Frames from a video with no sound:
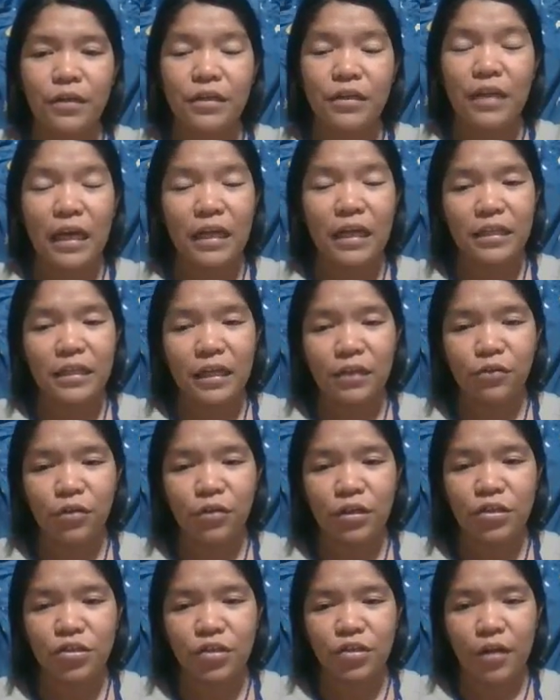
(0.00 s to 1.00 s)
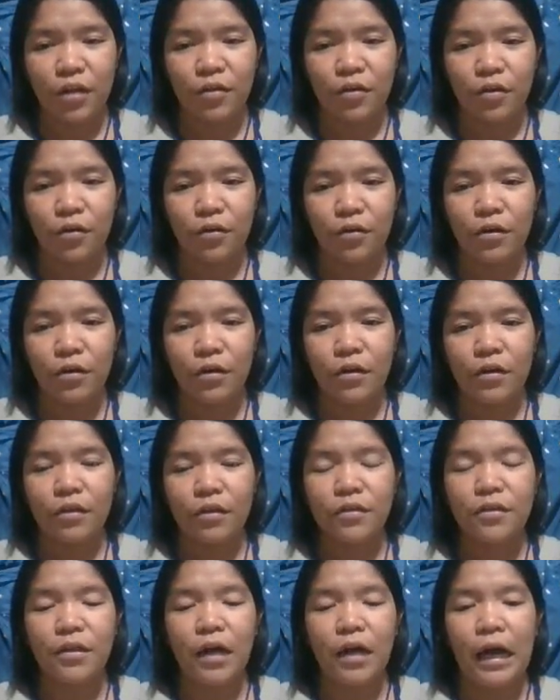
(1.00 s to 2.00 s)
data to each other,
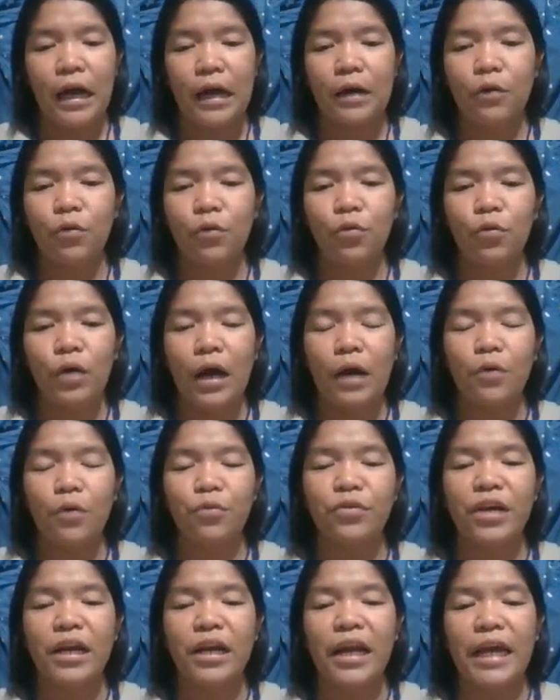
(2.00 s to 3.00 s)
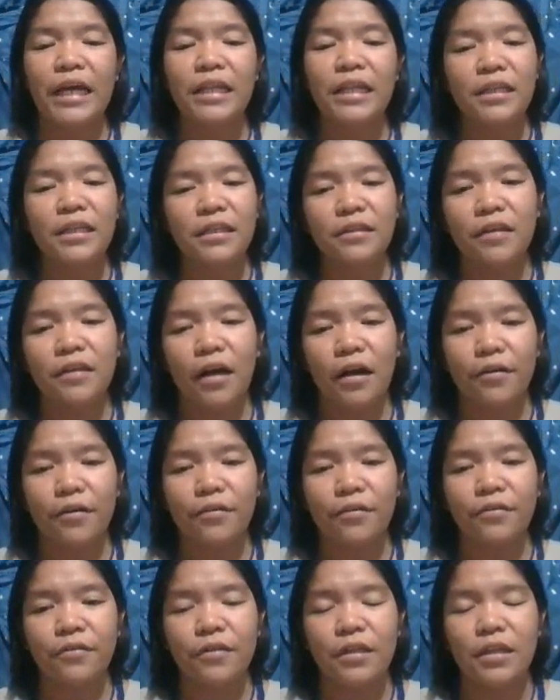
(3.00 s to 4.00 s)
how related
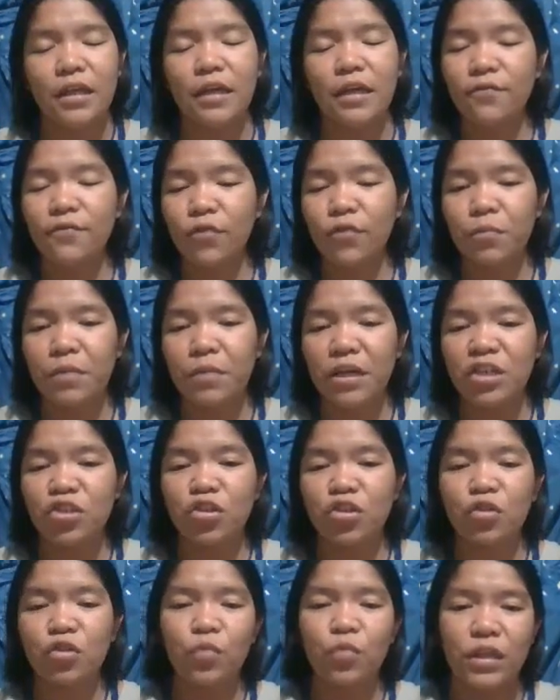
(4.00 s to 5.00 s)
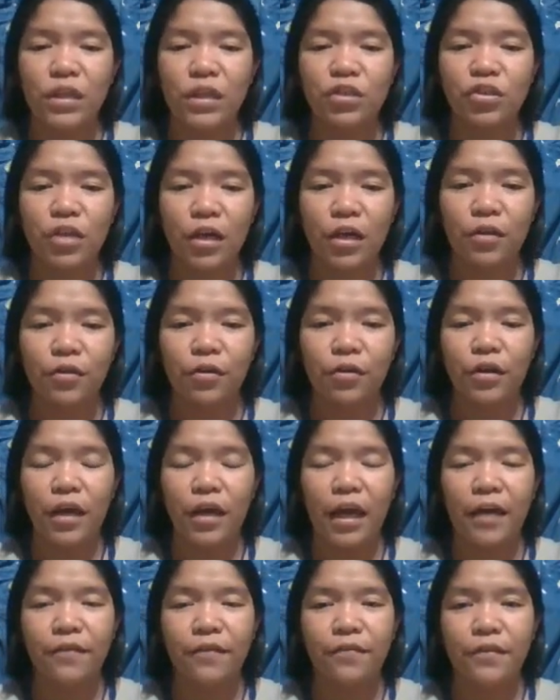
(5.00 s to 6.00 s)
are the information with each other,
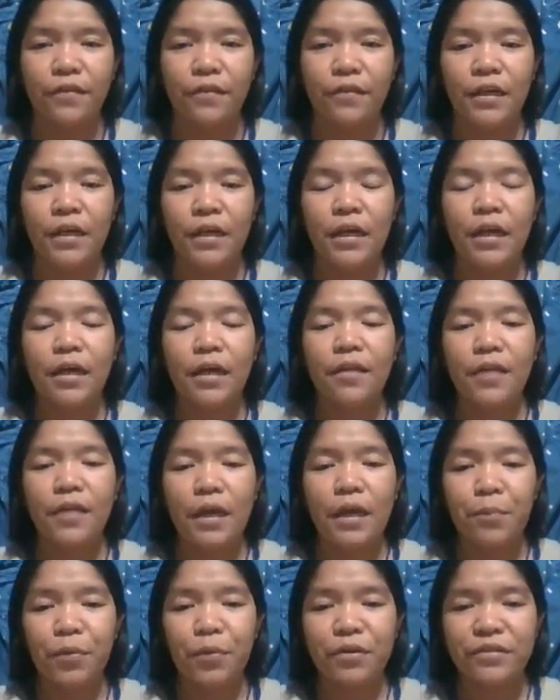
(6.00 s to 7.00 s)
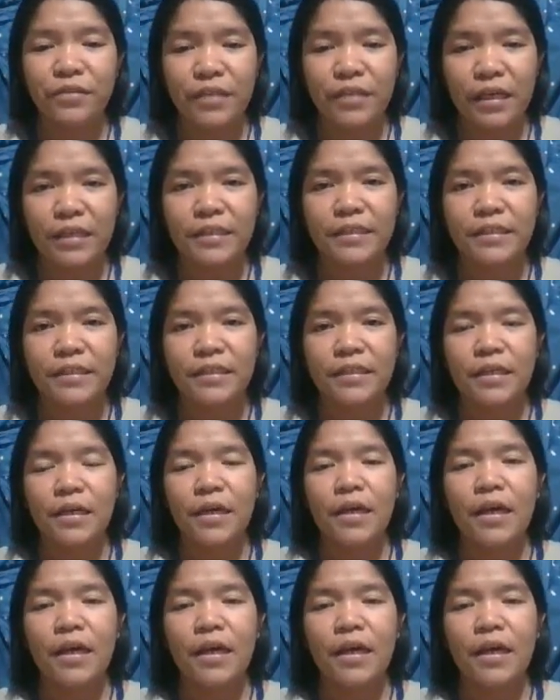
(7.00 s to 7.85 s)
and they process